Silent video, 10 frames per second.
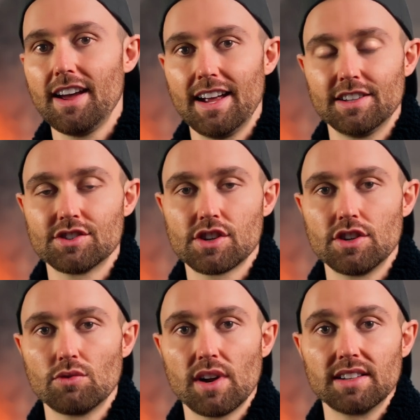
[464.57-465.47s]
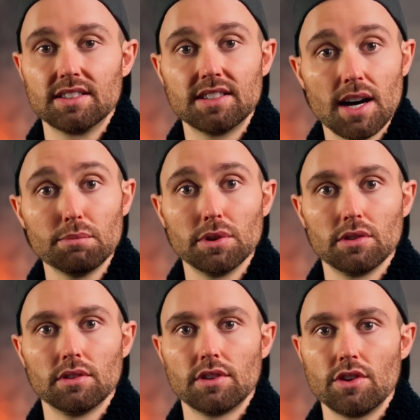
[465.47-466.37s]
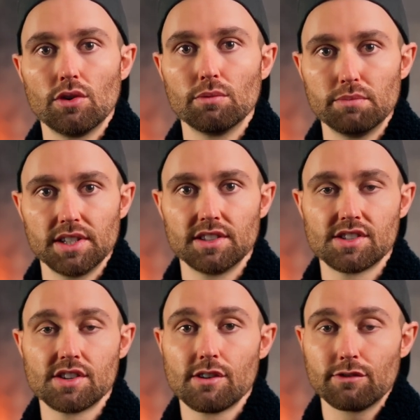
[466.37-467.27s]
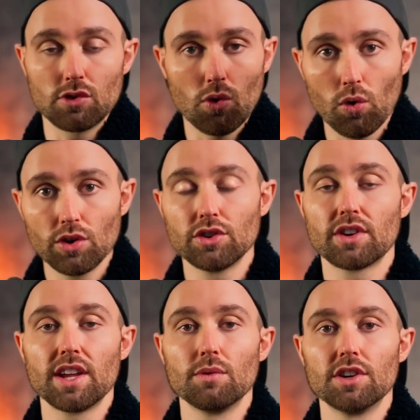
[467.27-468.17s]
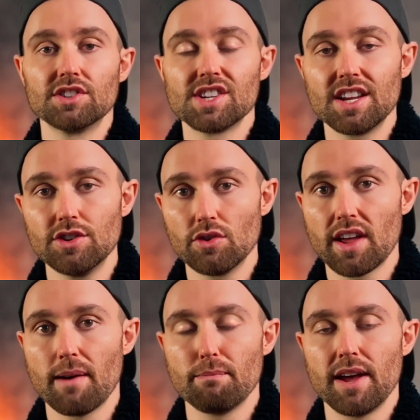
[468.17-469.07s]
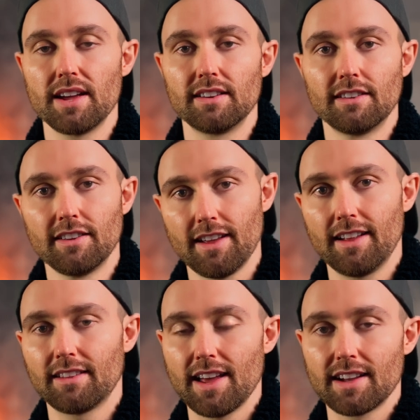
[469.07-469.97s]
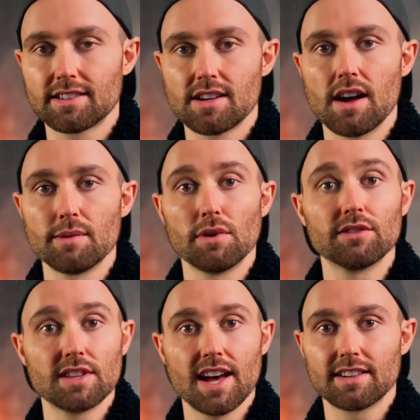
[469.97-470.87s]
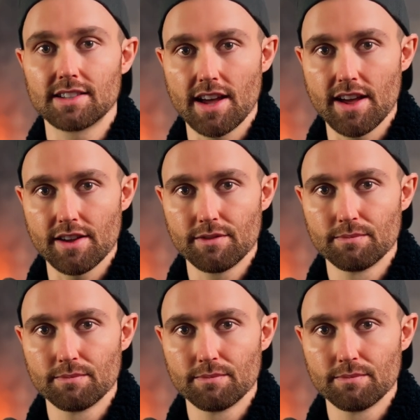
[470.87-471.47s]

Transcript: and it's going to run double your bids for all your keywords in your campaign at that time of that day.